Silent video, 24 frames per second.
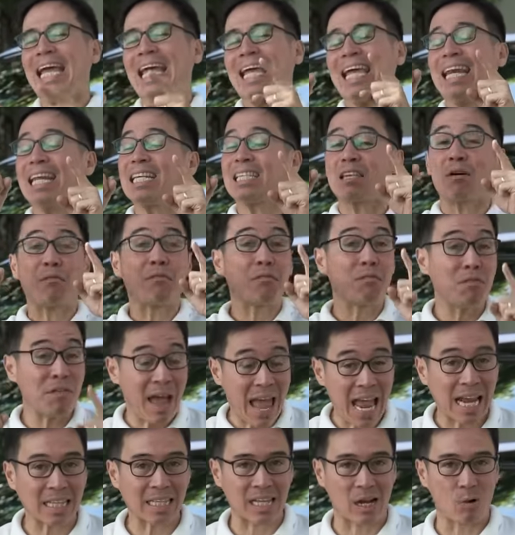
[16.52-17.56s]
It is a
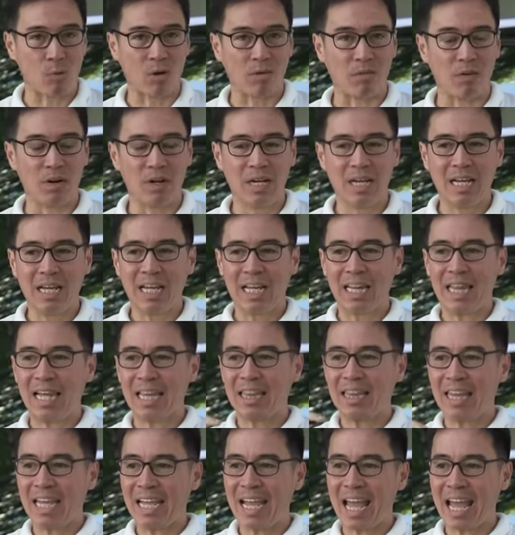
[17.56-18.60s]
fact, however, that
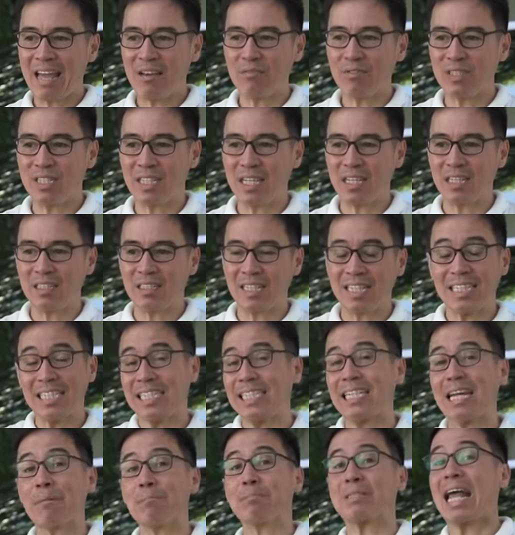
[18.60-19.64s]
they have since
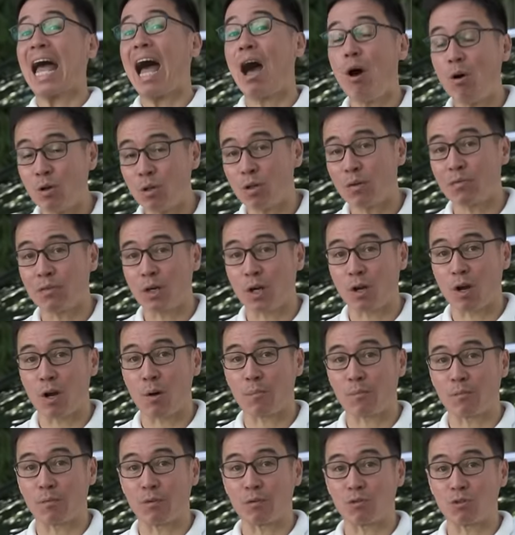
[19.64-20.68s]
stepped out of their
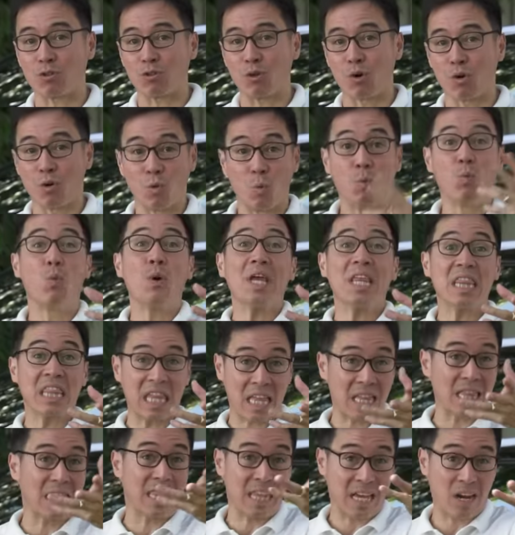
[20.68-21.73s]
comfort zone with
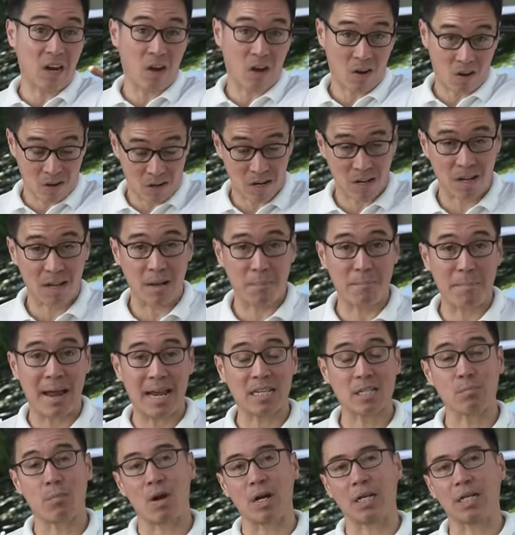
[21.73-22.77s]
their uh,
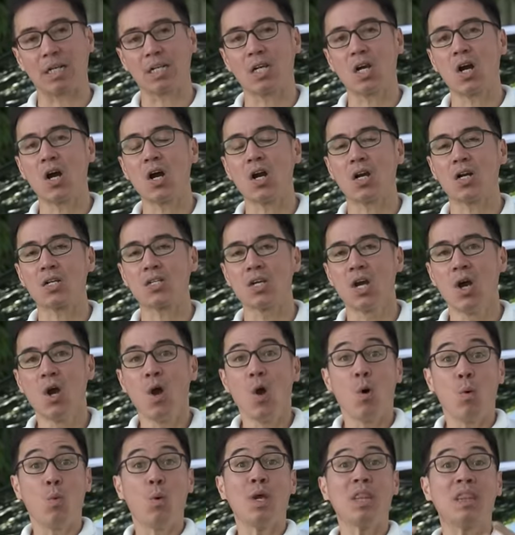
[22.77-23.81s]
mass market cars
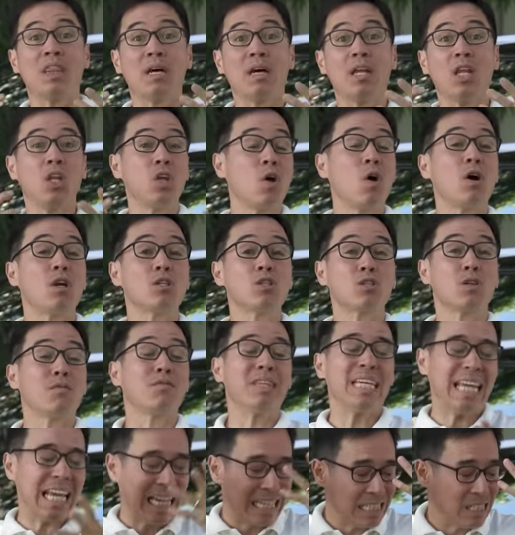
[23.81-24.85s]
with the launch of
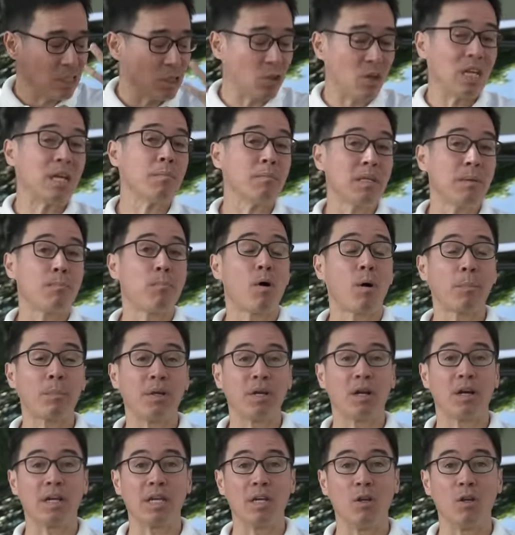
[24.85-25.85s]
the extremely popular